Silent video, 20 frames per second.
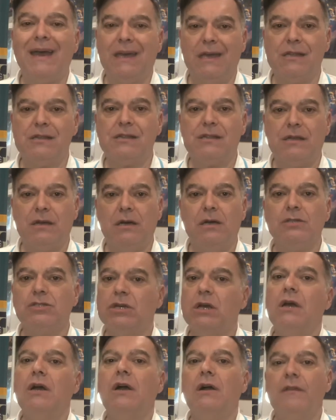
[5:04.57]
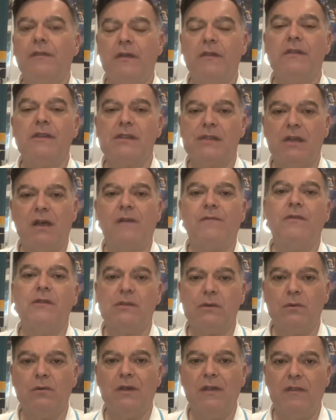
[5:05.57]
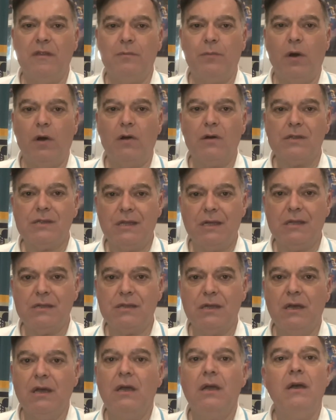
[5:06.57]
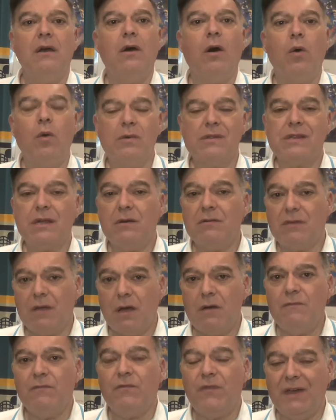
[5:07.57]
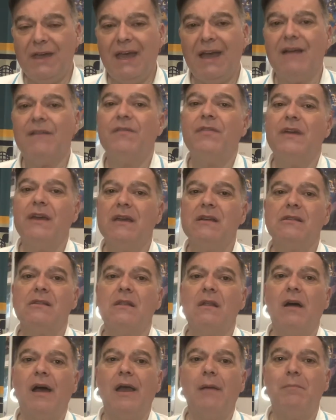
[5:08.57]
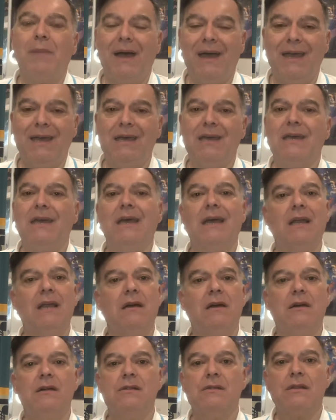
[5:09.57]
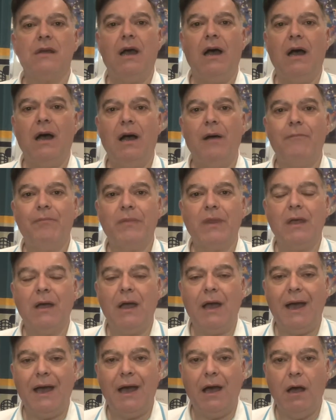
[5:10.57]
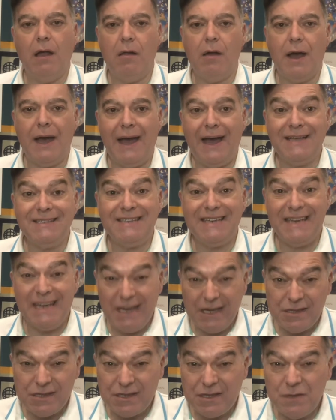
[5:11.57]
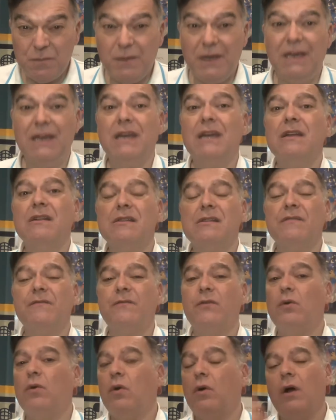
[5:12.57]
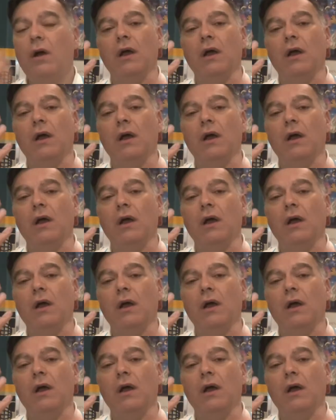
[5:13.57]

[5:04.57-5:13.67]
is searched that the stuff is all in the boxes. Also, don't forget things like painkillers, antihistamines for